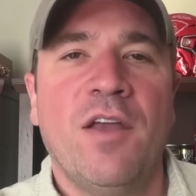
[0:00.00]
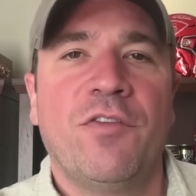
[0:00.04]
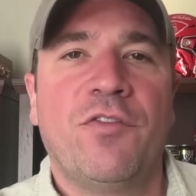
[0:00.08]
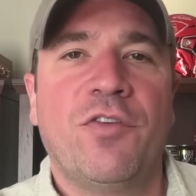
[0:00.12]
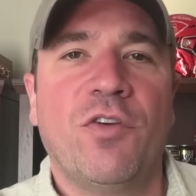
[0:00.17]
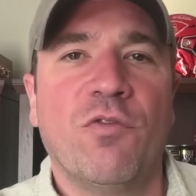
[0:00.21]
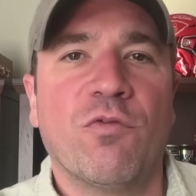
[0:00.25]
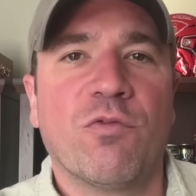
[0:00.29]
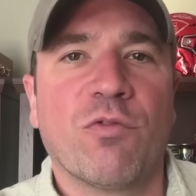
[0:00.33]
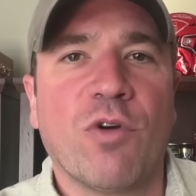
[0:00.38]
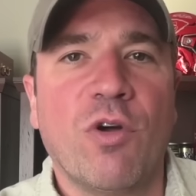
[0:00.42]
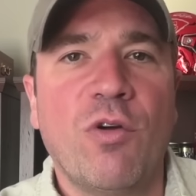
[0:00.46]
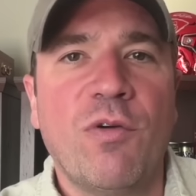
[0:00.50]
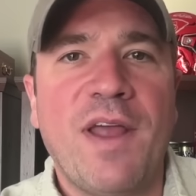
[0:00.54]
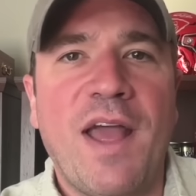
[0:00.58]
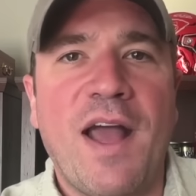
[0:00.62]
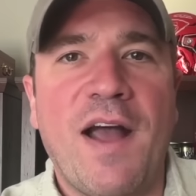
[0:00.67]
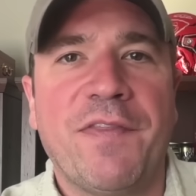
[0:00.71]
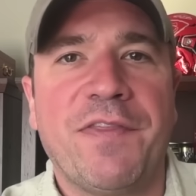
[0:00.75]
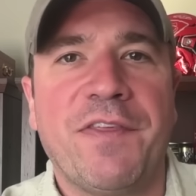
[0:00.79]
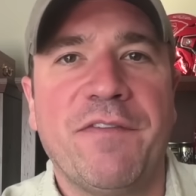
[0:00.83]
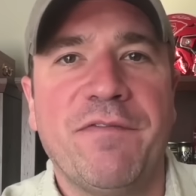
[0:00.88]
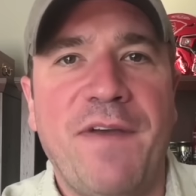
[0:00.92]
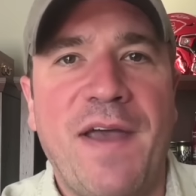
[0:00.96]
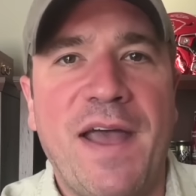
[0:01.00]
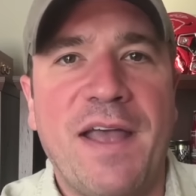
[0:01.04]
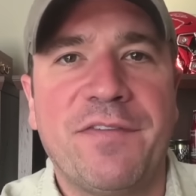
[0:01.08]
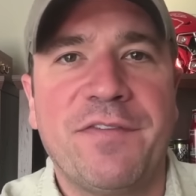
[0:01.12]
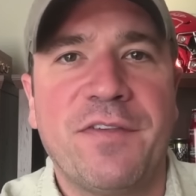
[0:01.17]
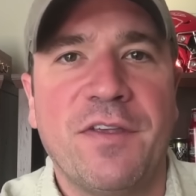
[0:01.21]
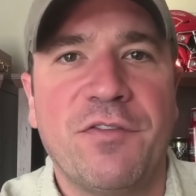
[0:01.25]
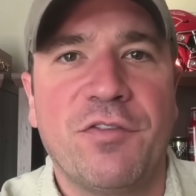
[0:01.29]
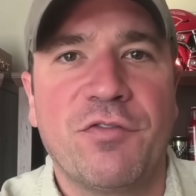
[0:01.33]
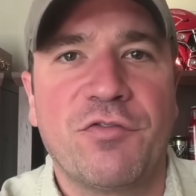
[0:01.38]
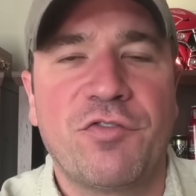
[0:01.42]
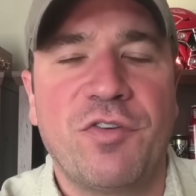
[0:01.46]
to root out the vast
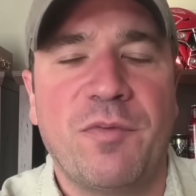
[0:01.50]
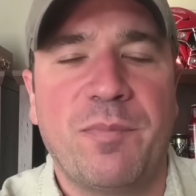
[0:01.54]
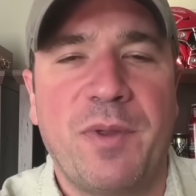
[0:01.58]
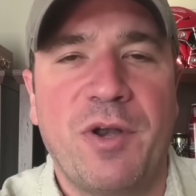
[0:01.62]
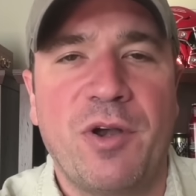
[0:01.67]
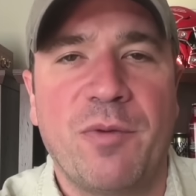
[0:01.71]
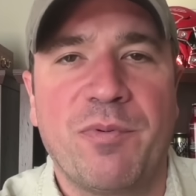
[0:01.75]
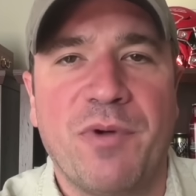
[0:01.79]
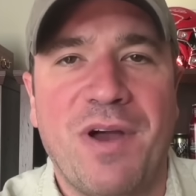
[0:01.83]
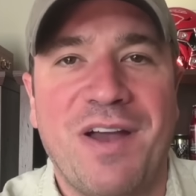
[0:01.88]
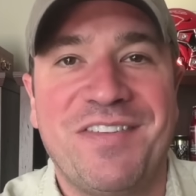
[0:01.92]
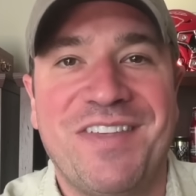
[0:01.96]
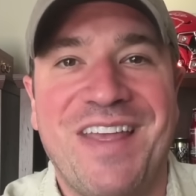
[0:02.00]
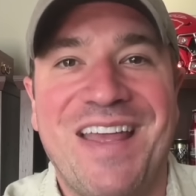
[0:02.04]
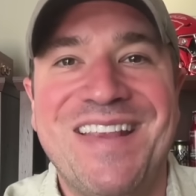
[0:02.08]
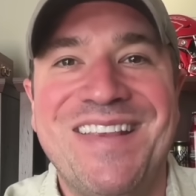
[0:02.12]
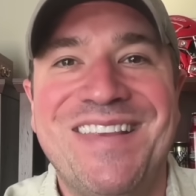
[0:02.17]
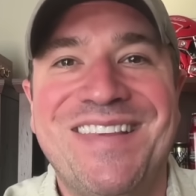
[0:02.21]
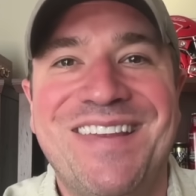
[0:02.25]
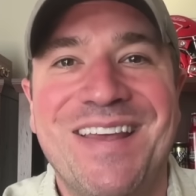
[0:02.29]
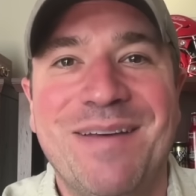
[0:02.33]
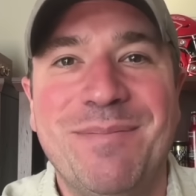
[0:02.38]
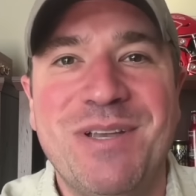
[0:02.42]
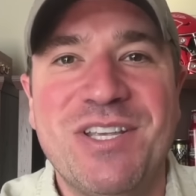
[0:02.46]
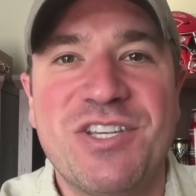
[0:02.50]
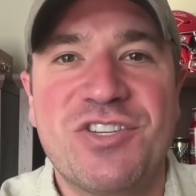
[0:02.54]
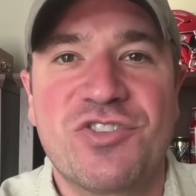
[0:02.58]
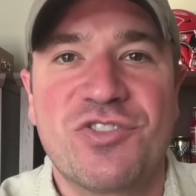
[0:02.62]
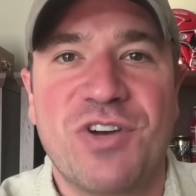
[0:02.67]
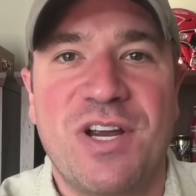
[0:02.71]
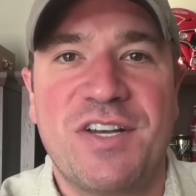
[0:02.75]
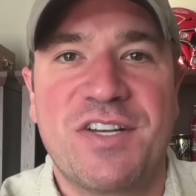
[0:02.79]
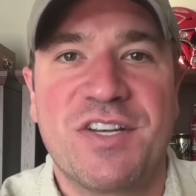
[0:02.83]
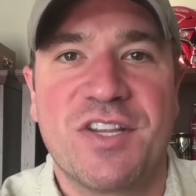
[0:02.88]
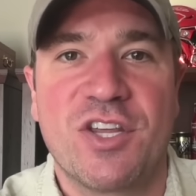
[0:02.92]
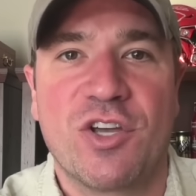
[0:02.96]
censorship enterprise and
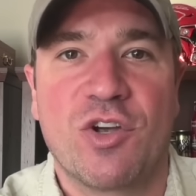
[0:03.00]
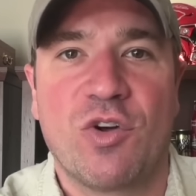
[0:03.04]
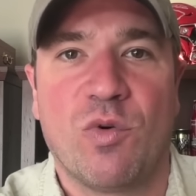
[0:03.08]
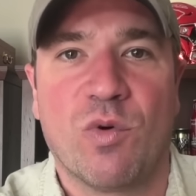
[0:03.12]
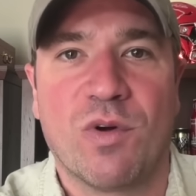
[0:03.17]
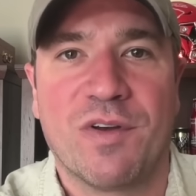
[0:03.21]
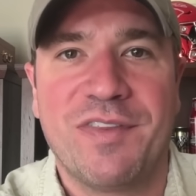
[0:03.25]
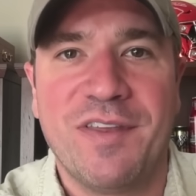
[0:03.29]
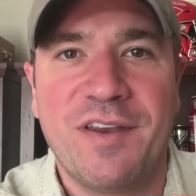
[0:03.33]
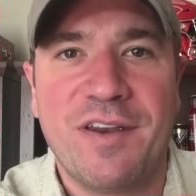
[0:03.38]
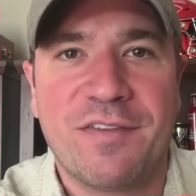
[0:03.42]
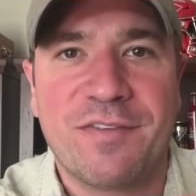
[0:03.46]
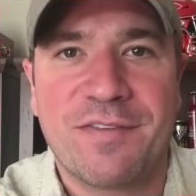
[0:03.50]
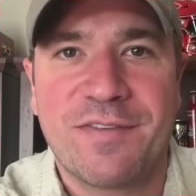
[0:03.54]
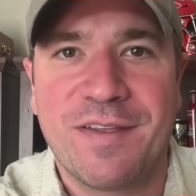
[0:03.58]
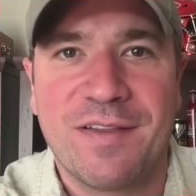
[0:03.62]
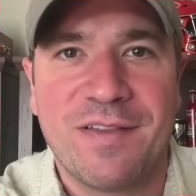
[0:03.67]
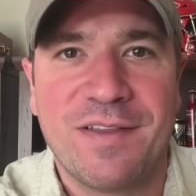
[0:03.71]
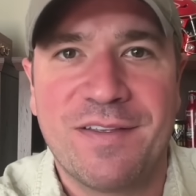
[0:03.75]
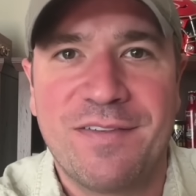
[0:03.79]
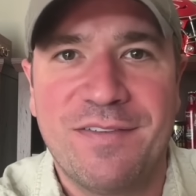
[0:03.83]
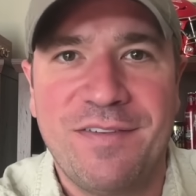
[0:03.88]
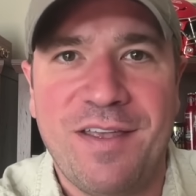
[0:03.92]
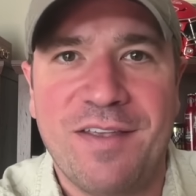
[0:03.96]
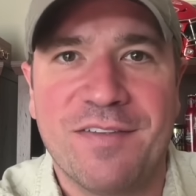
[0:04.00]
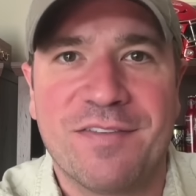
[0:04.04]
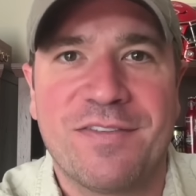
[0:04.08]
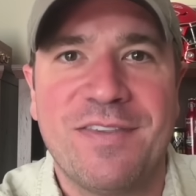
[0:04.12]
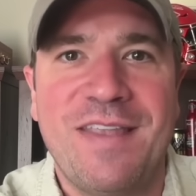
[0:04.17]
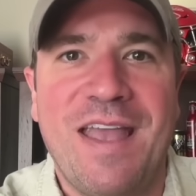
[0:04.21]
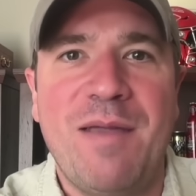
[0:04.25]
demonstrate to the court that it still exists.